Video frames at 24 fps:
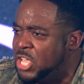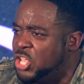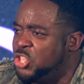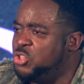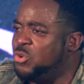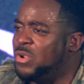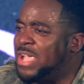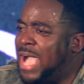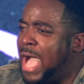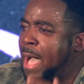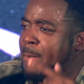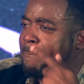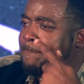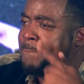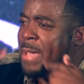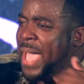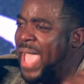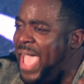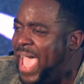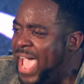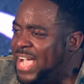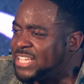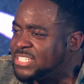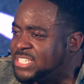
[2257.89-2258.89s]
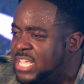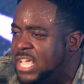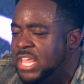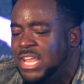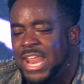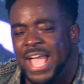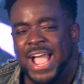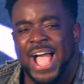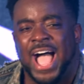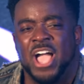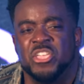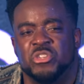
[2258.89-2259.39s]
You got bags,
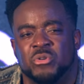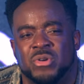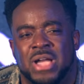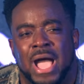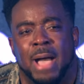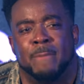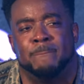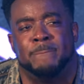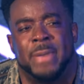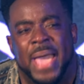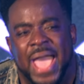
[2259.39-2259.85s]
like how you got